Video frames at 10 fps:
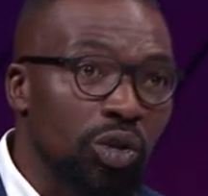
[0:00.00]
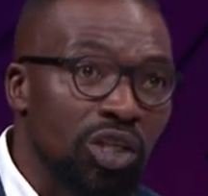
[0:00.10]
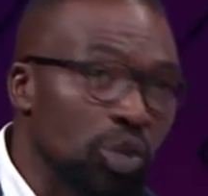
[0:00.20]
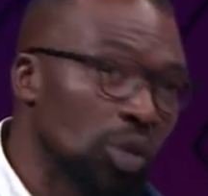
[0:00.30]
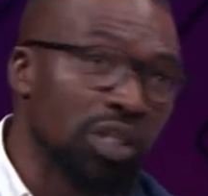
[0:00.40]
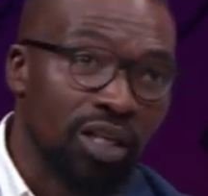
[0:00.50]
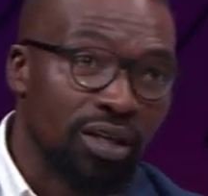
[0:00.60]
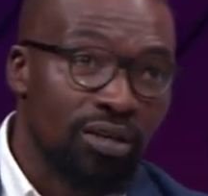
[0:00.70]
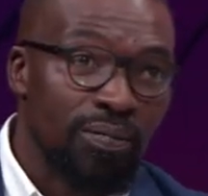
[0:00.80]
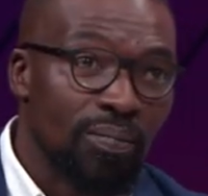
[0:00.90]
taught since he was a
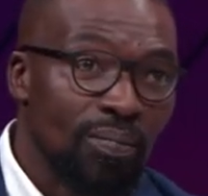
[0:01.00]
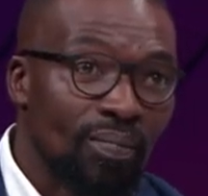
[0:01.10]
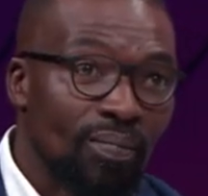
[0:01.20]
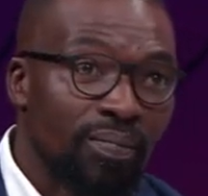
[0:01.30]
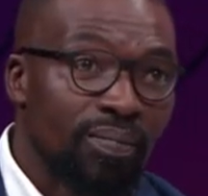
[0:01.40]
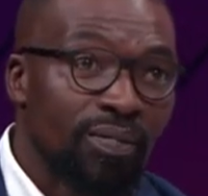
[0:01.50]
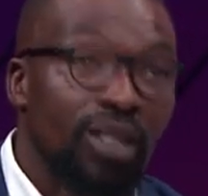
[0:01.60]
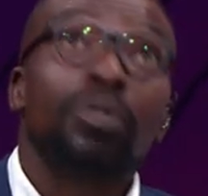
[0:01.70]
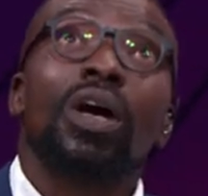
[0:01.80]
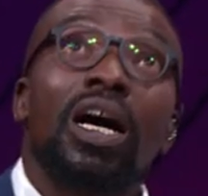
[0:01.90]
kid.
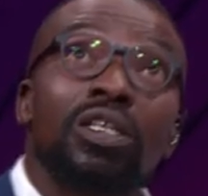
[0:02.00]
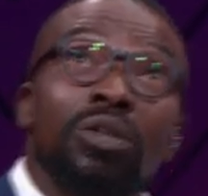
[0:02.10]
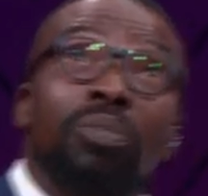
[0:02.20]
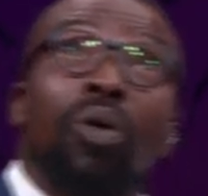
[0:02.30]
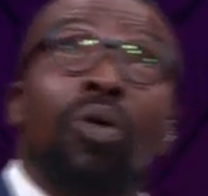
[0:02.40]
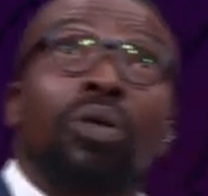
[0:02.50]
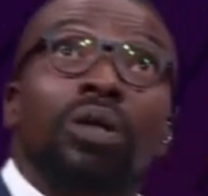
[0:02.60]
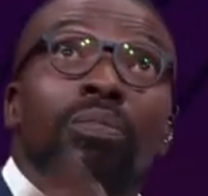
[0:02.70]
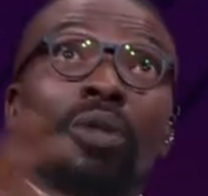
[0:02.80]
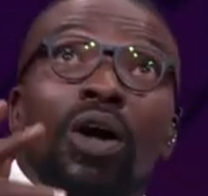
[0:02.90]
Keep your eyes on the
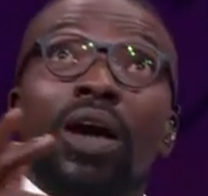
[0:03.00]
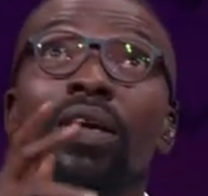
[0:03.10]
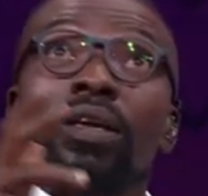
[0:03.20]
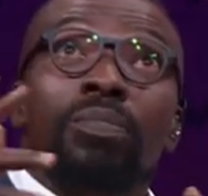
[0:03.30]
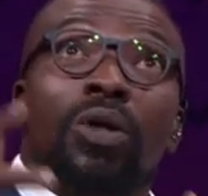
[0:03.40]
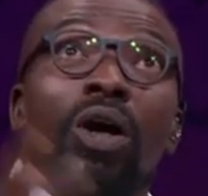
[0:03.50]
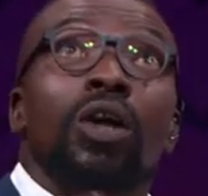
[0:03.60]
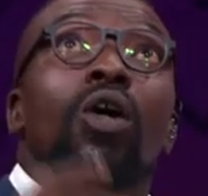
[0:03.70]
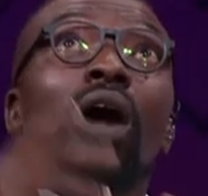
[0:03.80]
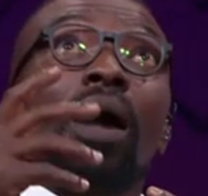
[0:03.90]
ball, keep going, keep
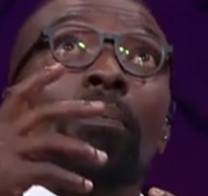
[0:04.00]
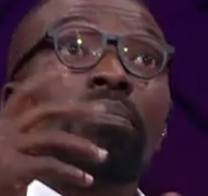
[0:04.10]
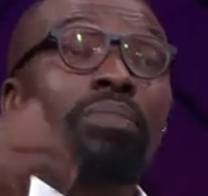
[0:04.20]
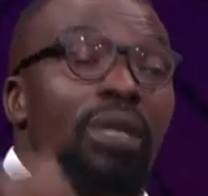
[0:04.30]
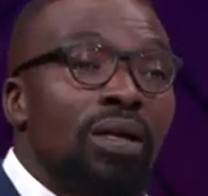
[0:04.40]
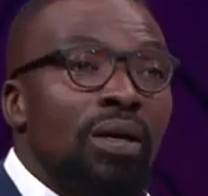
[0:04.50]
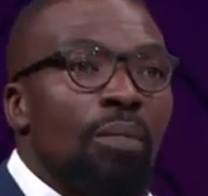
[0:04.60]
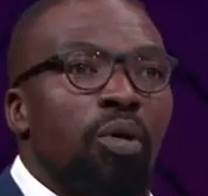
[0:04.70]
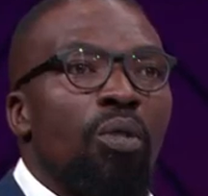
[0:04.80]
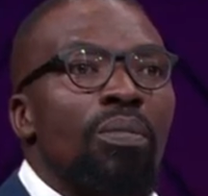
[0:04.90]
going, go up,
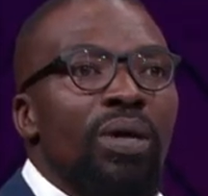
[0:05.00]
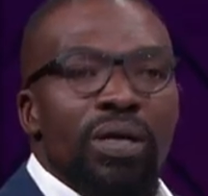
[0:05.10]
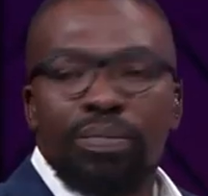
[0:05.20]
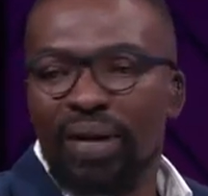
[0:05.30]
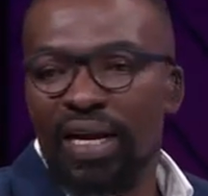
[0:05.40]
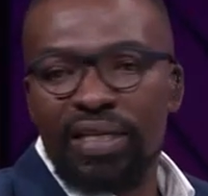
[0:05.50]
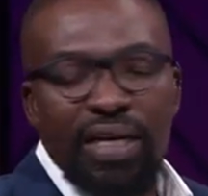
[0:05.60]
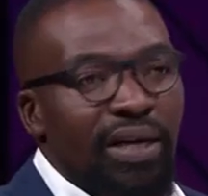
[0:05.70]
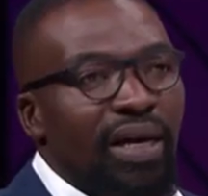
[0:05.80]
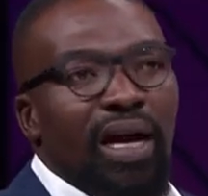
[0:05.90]
boom. He plays
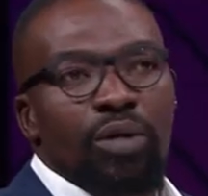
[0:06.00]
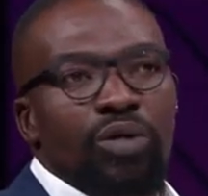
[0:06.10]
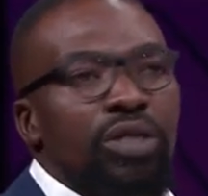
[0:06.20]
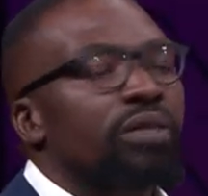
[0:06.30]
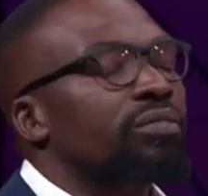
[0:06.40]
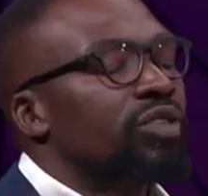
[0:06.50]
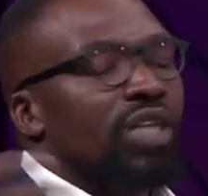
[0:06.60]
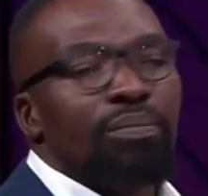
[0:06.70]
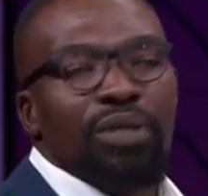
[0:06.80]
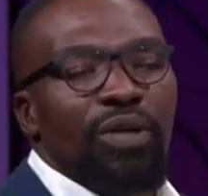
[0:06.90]
the other guy who's then
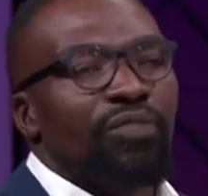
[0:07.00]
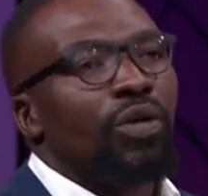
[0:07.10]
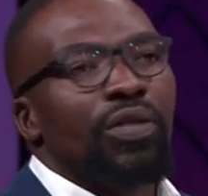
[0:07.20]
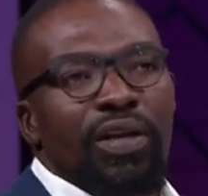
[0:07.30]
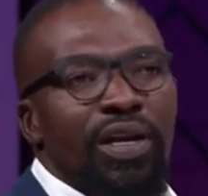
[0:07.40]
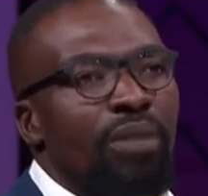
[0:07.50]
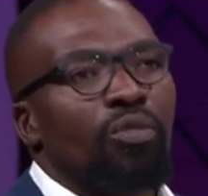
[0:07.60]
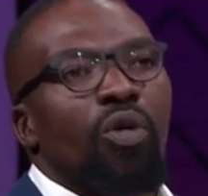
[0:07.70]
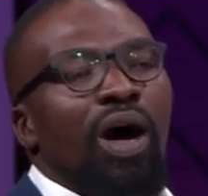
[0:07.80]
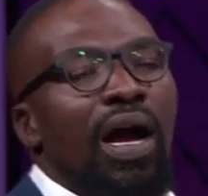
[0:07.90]
jumped a bit further than
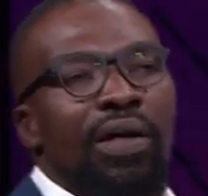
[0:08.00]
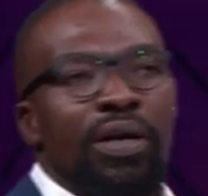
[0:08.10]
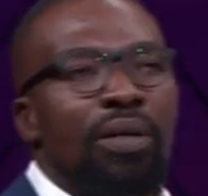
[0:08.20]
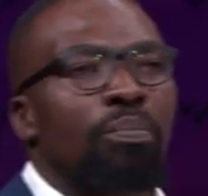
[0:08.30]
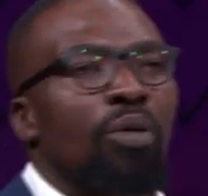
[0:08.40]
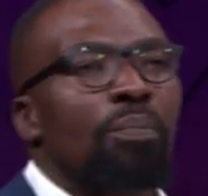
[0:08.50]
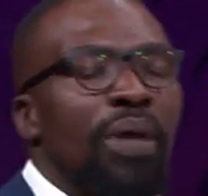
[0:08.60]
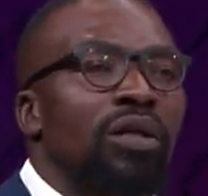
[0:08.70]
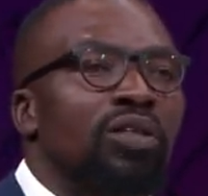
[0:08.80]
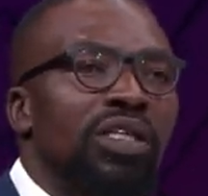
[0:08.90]
him or higher than him, boom,
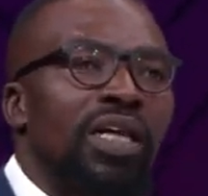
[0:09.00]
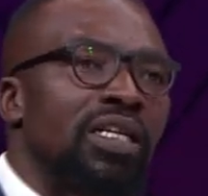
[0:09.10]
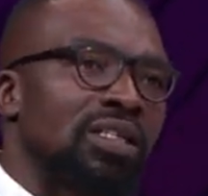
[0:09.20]
penalty